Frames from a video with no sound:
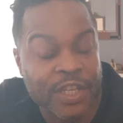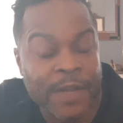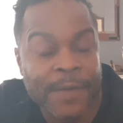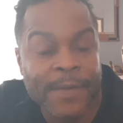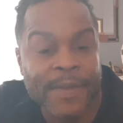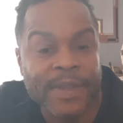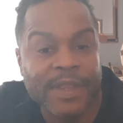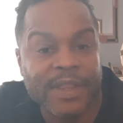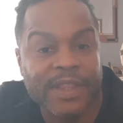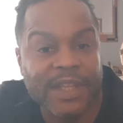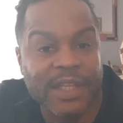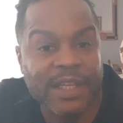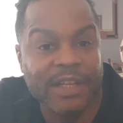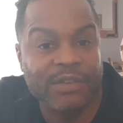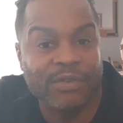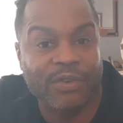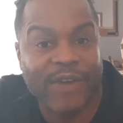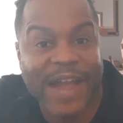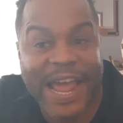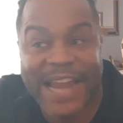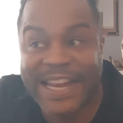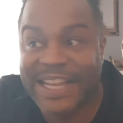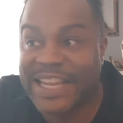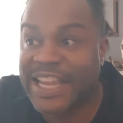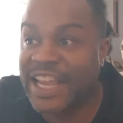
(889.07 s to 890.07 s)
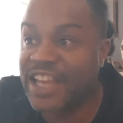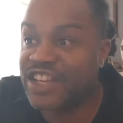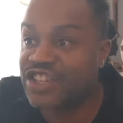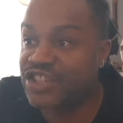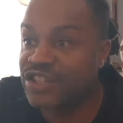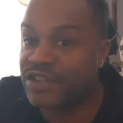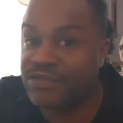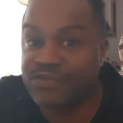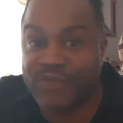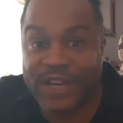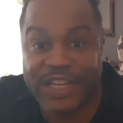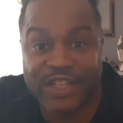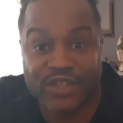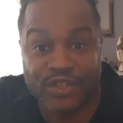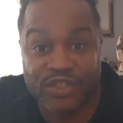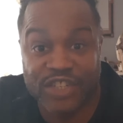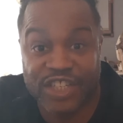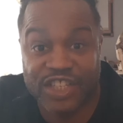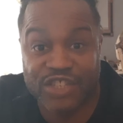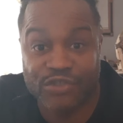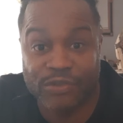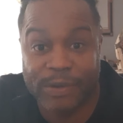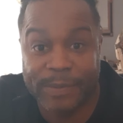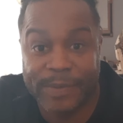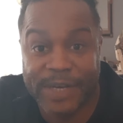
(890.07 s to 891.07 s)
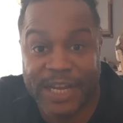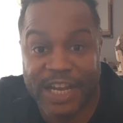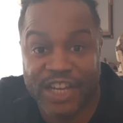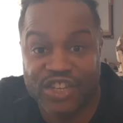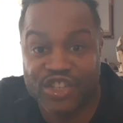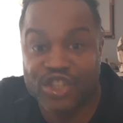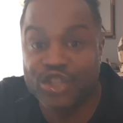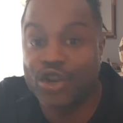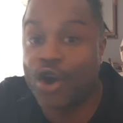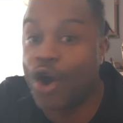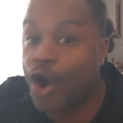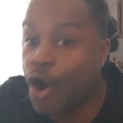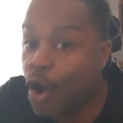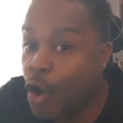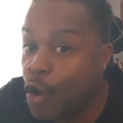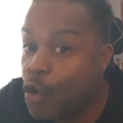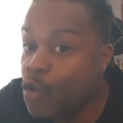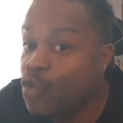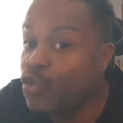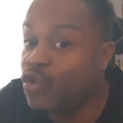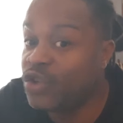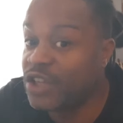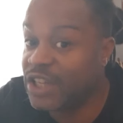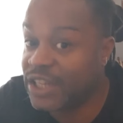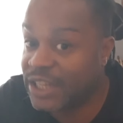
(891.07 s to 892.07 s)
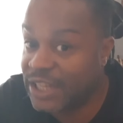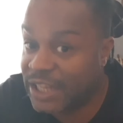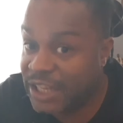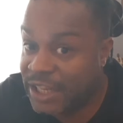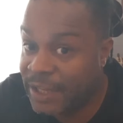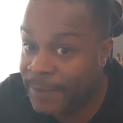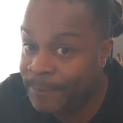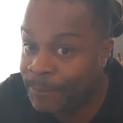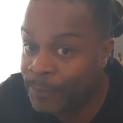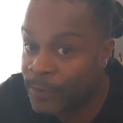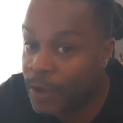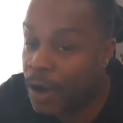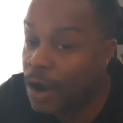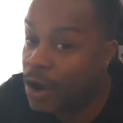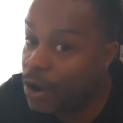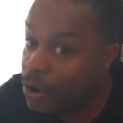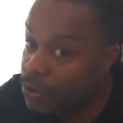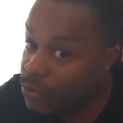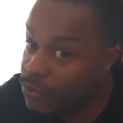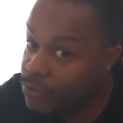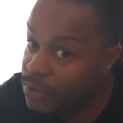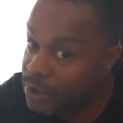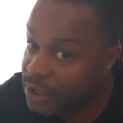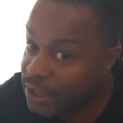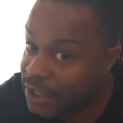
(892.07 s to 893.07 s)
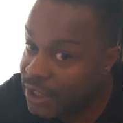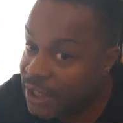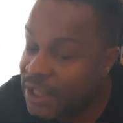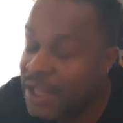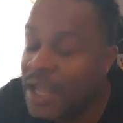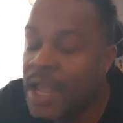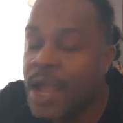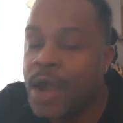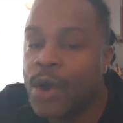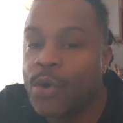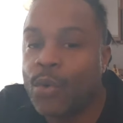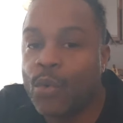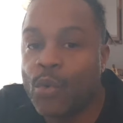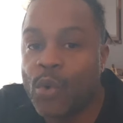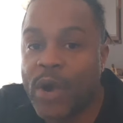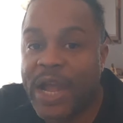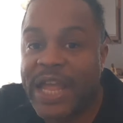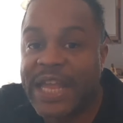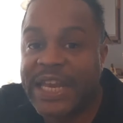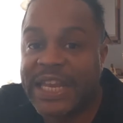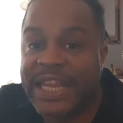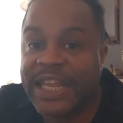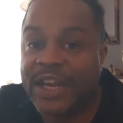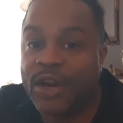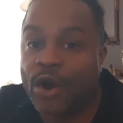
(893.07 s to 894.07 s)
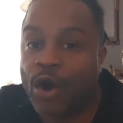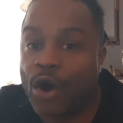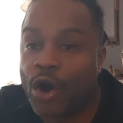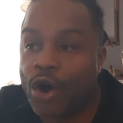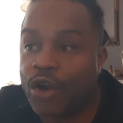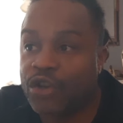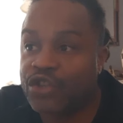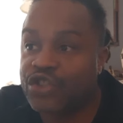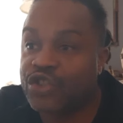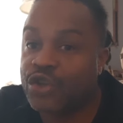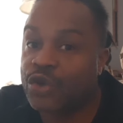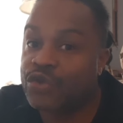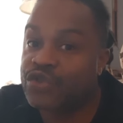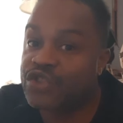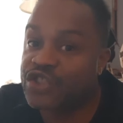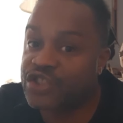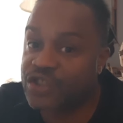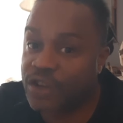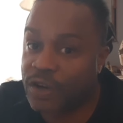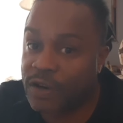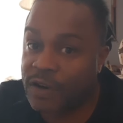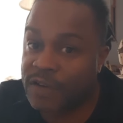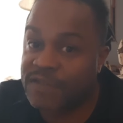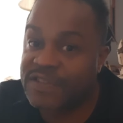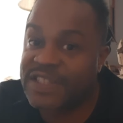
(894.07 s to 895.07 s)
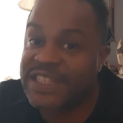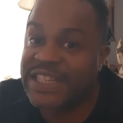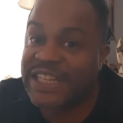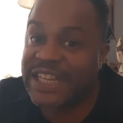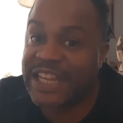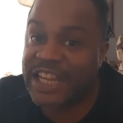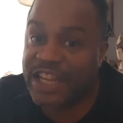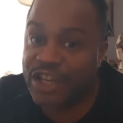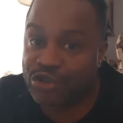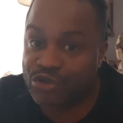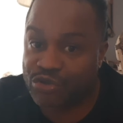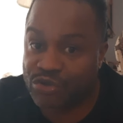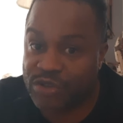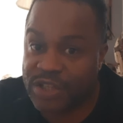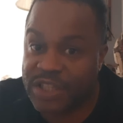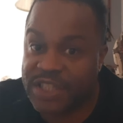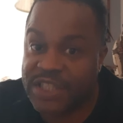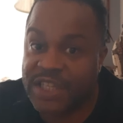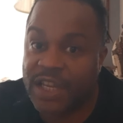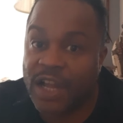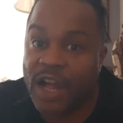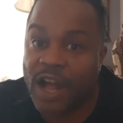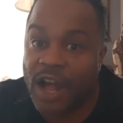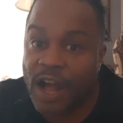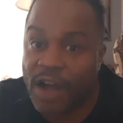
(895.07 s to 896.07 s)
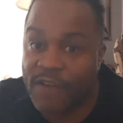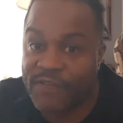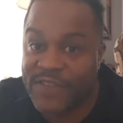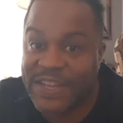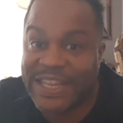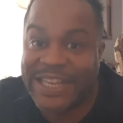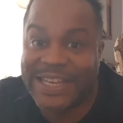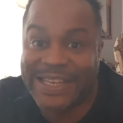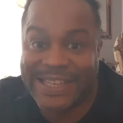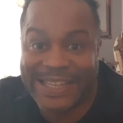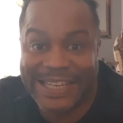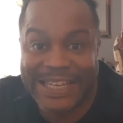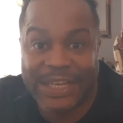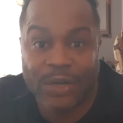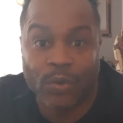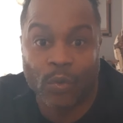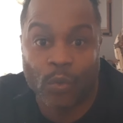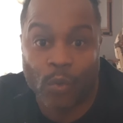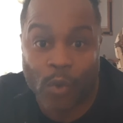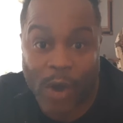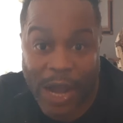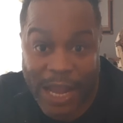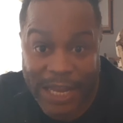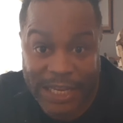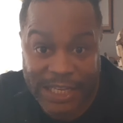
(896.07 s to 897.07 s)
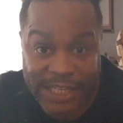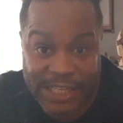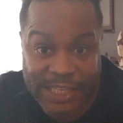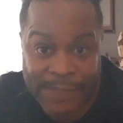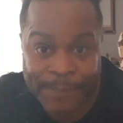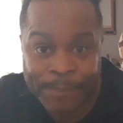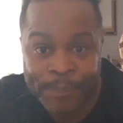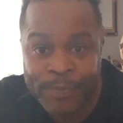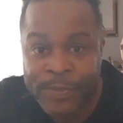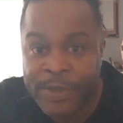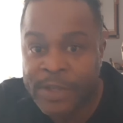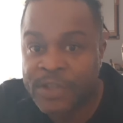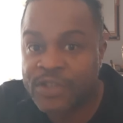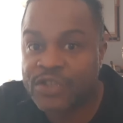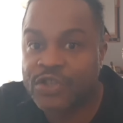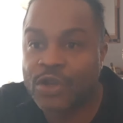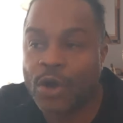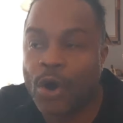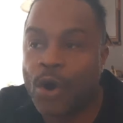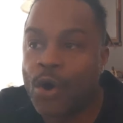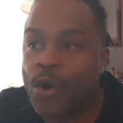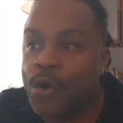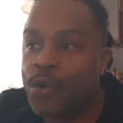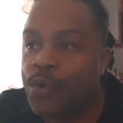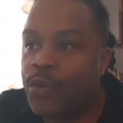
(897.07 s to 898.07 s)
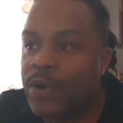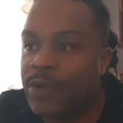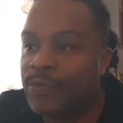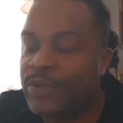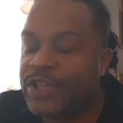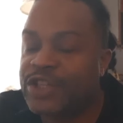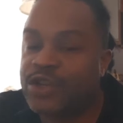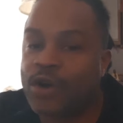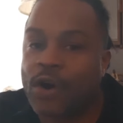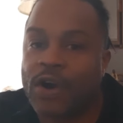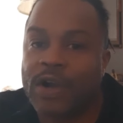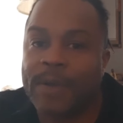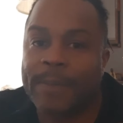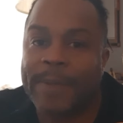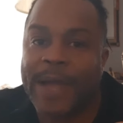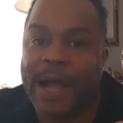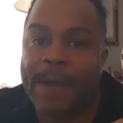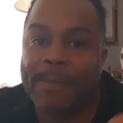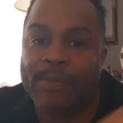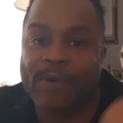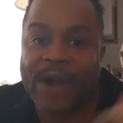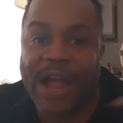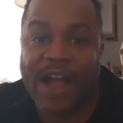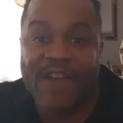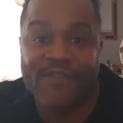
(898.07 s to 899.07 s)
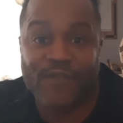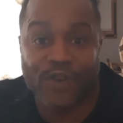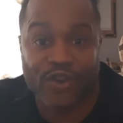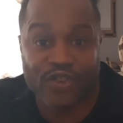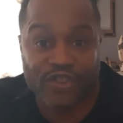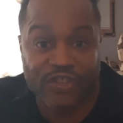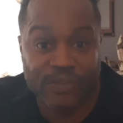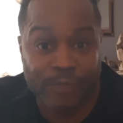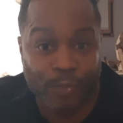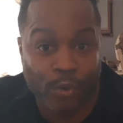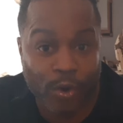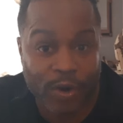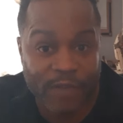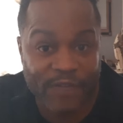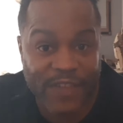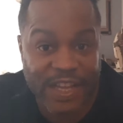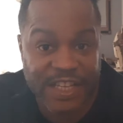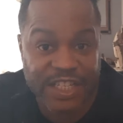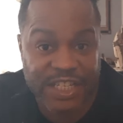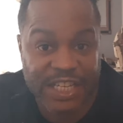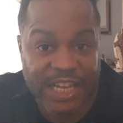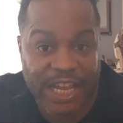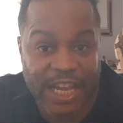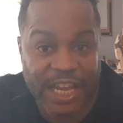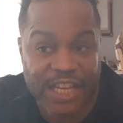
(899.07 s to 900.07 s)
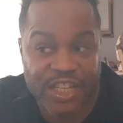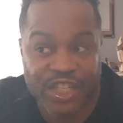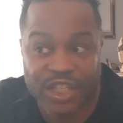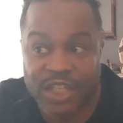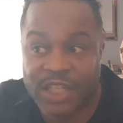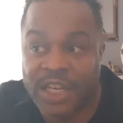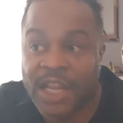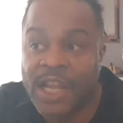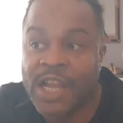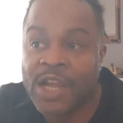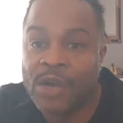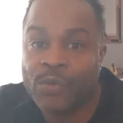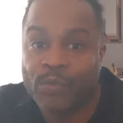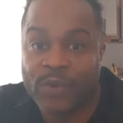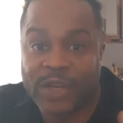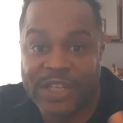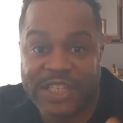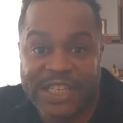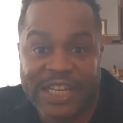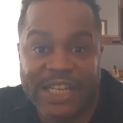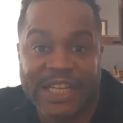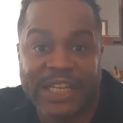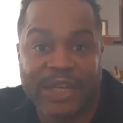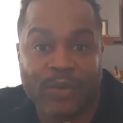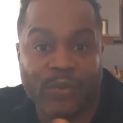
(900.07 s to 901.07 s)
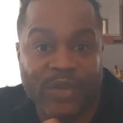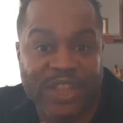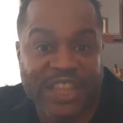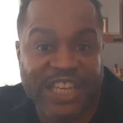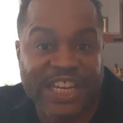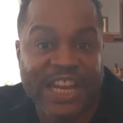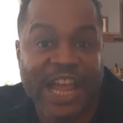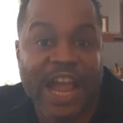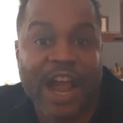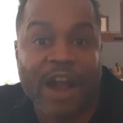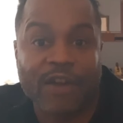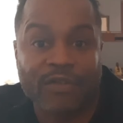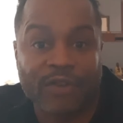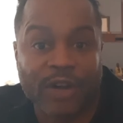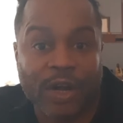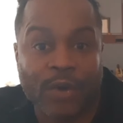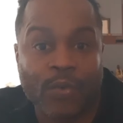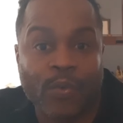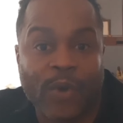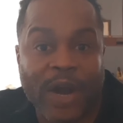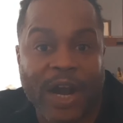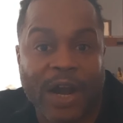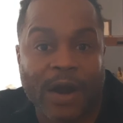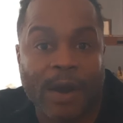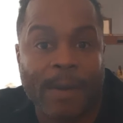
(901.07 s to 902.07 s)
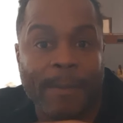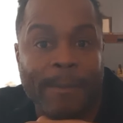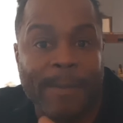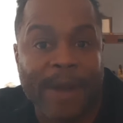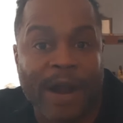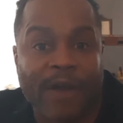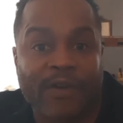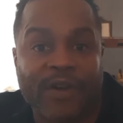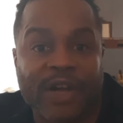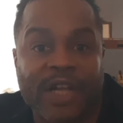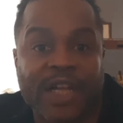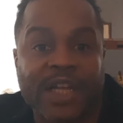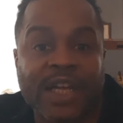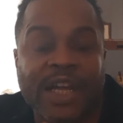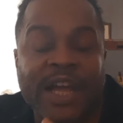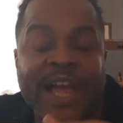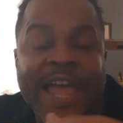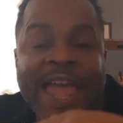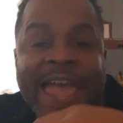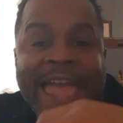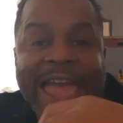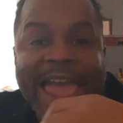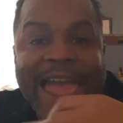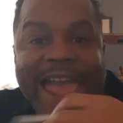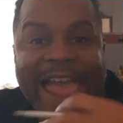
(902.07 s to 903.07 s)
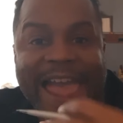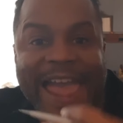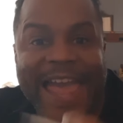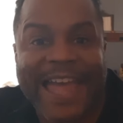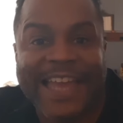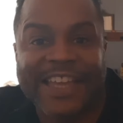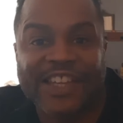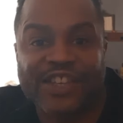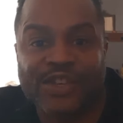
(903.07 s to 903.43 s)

the eradication of racial discrimination only when it also serves the interests of elite whites. So when we talk about Brown versus Board of Education, we're dealing with an era where America had to